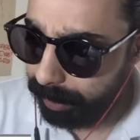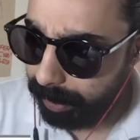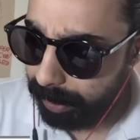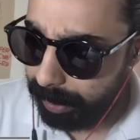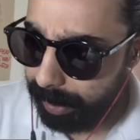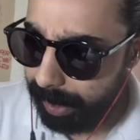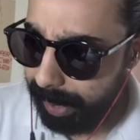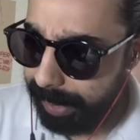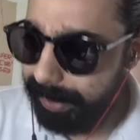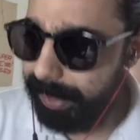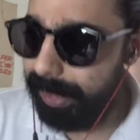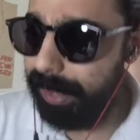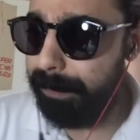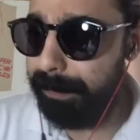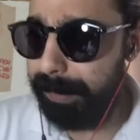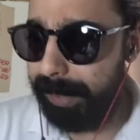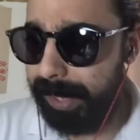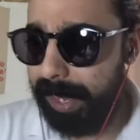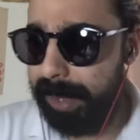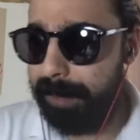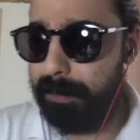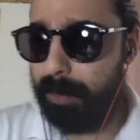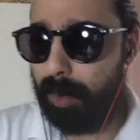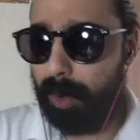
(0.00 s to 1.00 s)
and then it
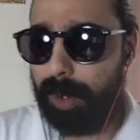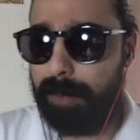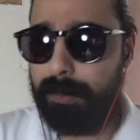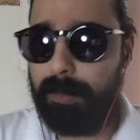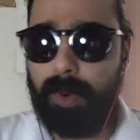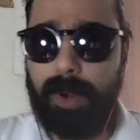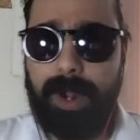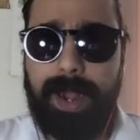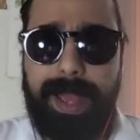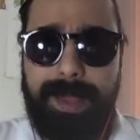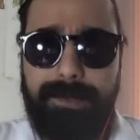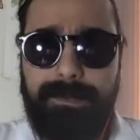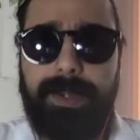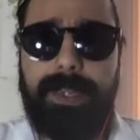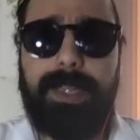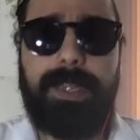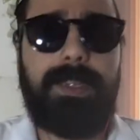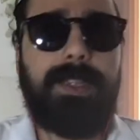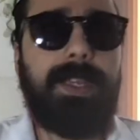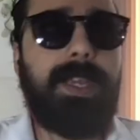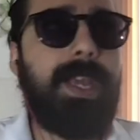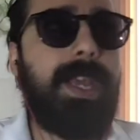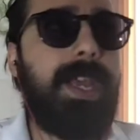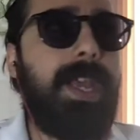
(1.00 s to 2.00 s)
became more and more evident
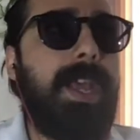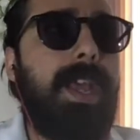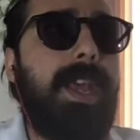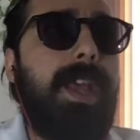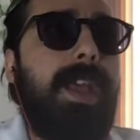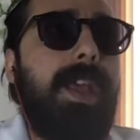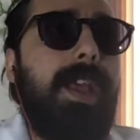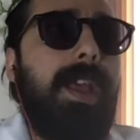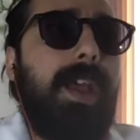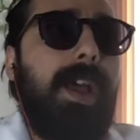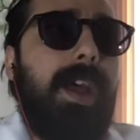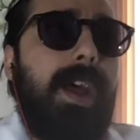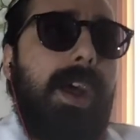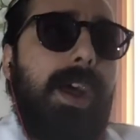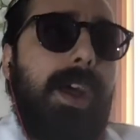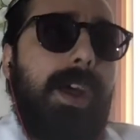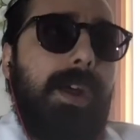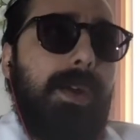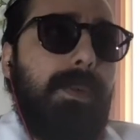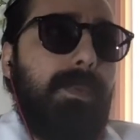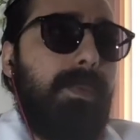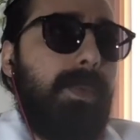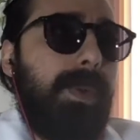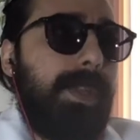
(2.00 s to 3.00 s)

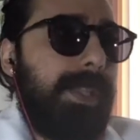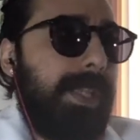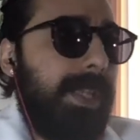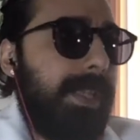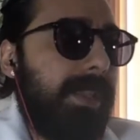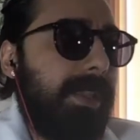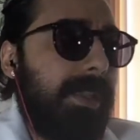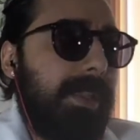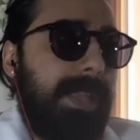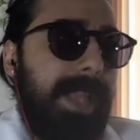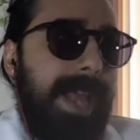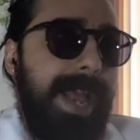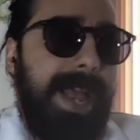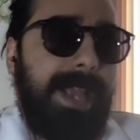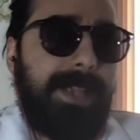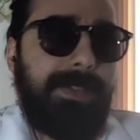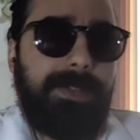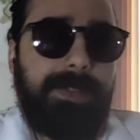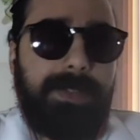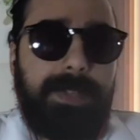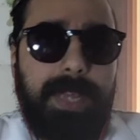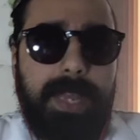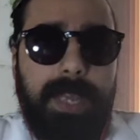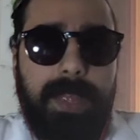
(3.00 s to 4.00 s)
uh, within the
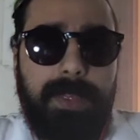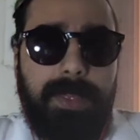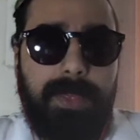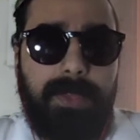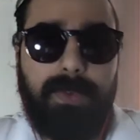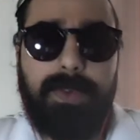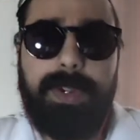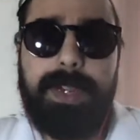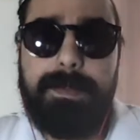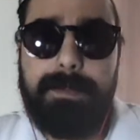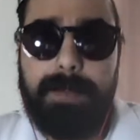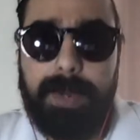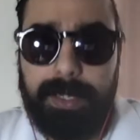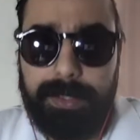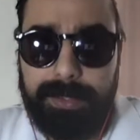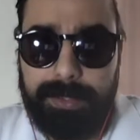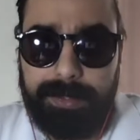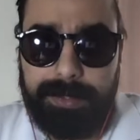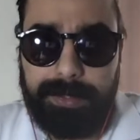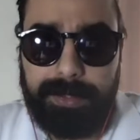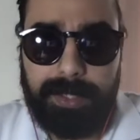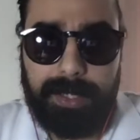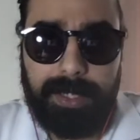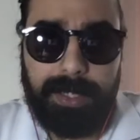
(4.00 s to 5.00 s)
last three
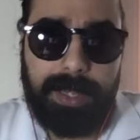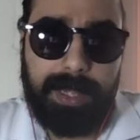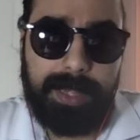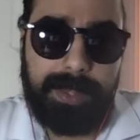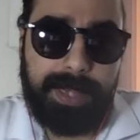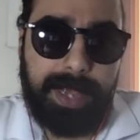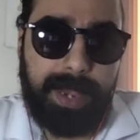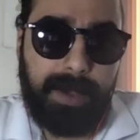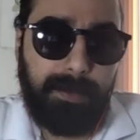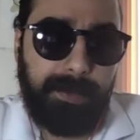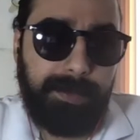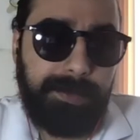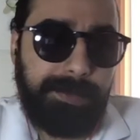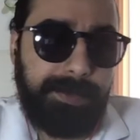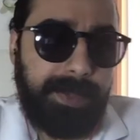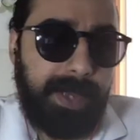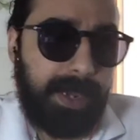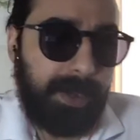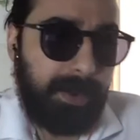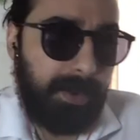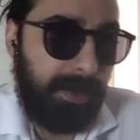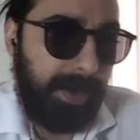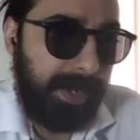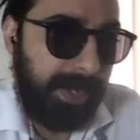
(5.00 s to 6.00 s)
months that that was
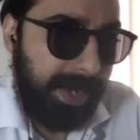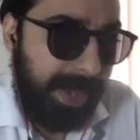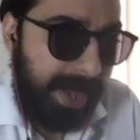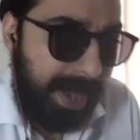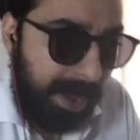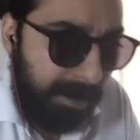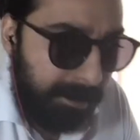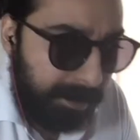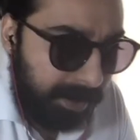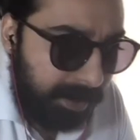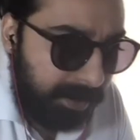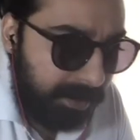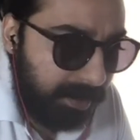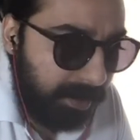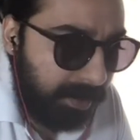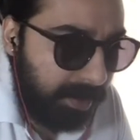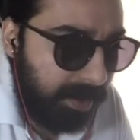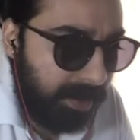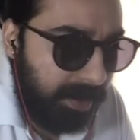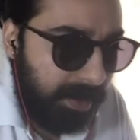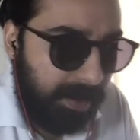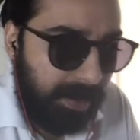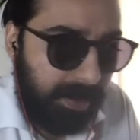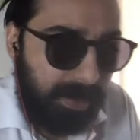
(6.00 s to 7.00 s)
not going to happen.
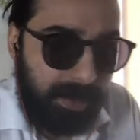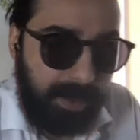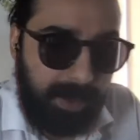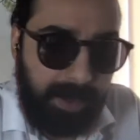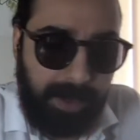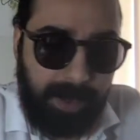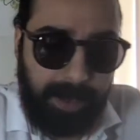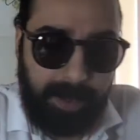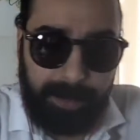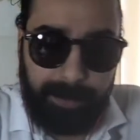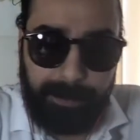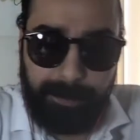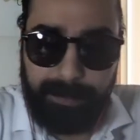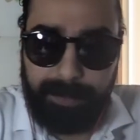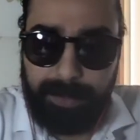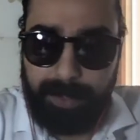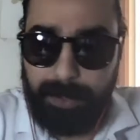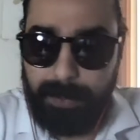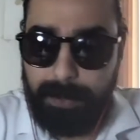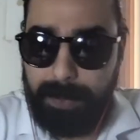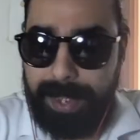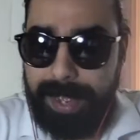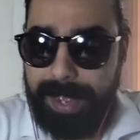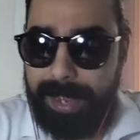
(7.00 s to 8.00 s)
Um,
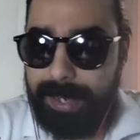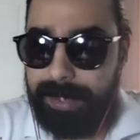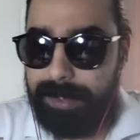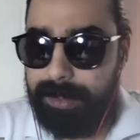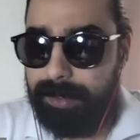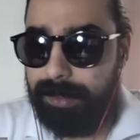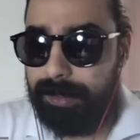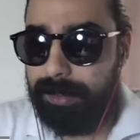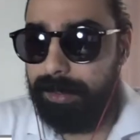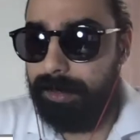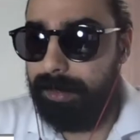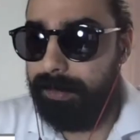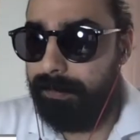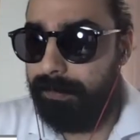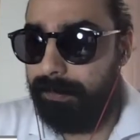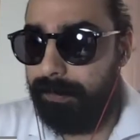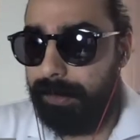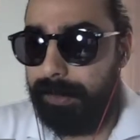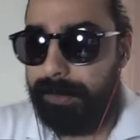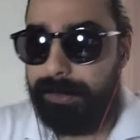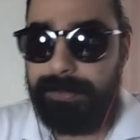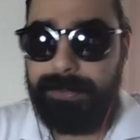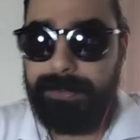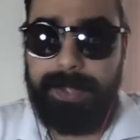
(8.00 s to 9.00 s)
you had
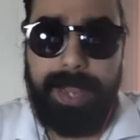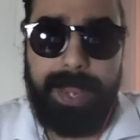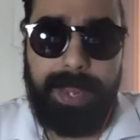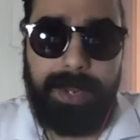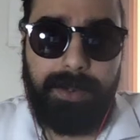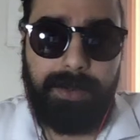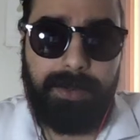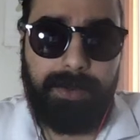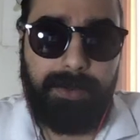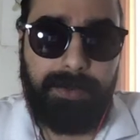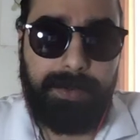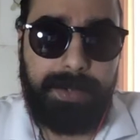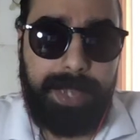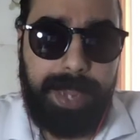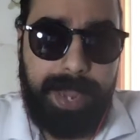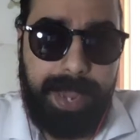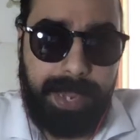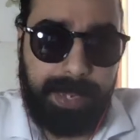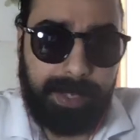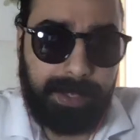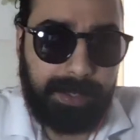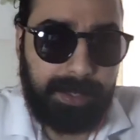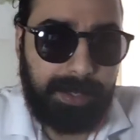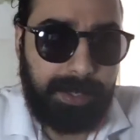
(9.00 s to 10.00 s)
first Andrew
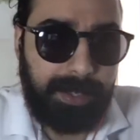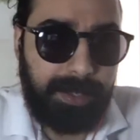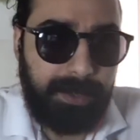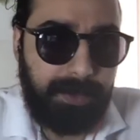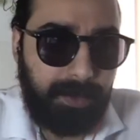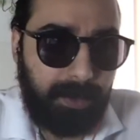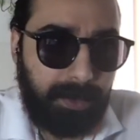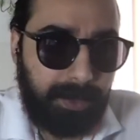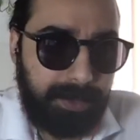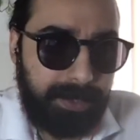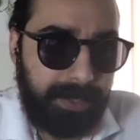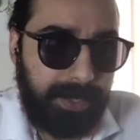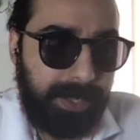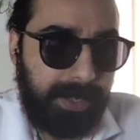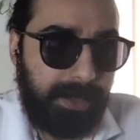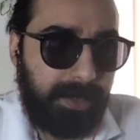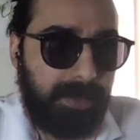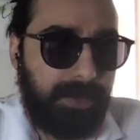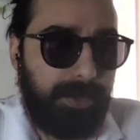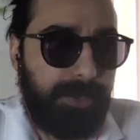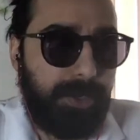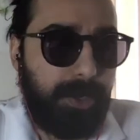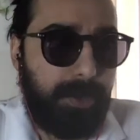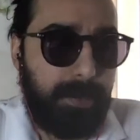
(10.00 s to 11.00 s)
Yang endorsing
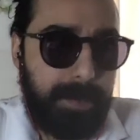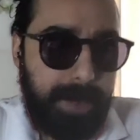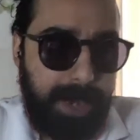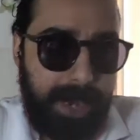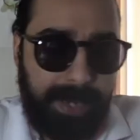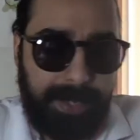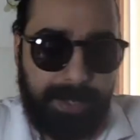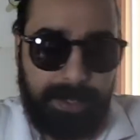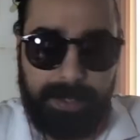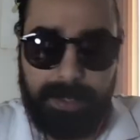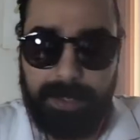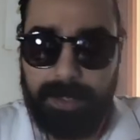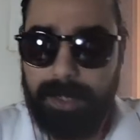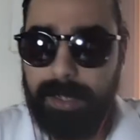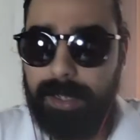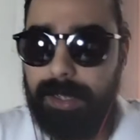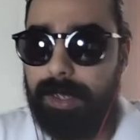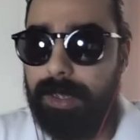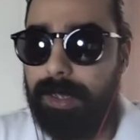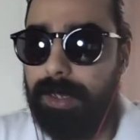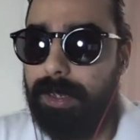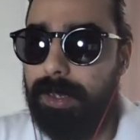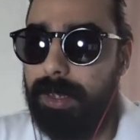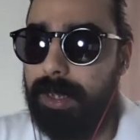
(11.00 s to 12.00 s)
Joe Biden,
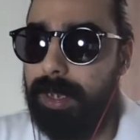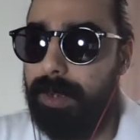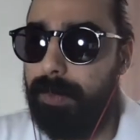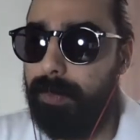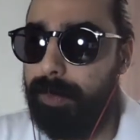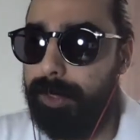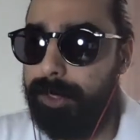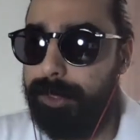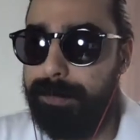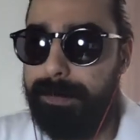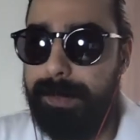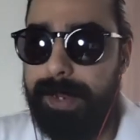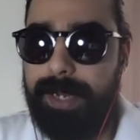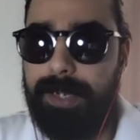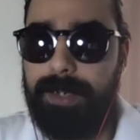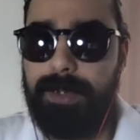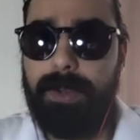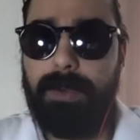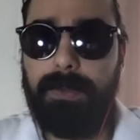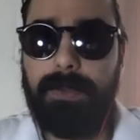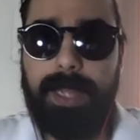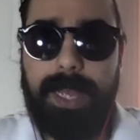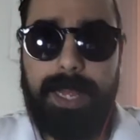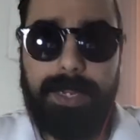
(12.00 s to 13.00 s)
uh, which made no
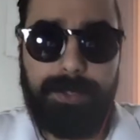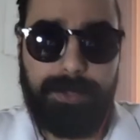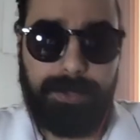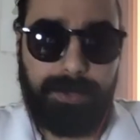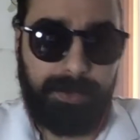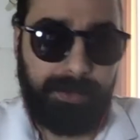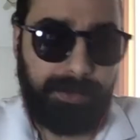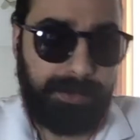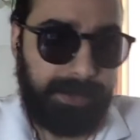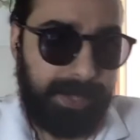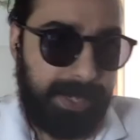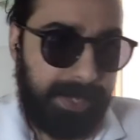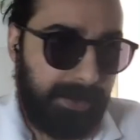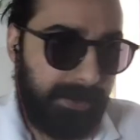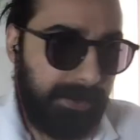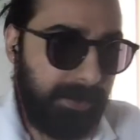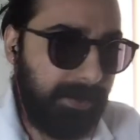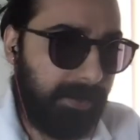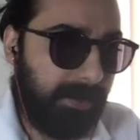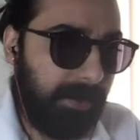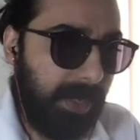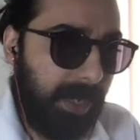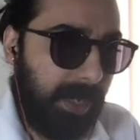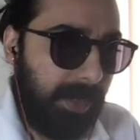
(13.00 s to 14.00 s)
logical
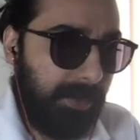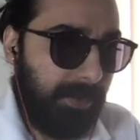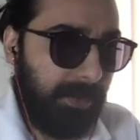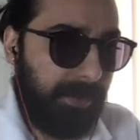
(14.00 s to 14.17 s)
sense other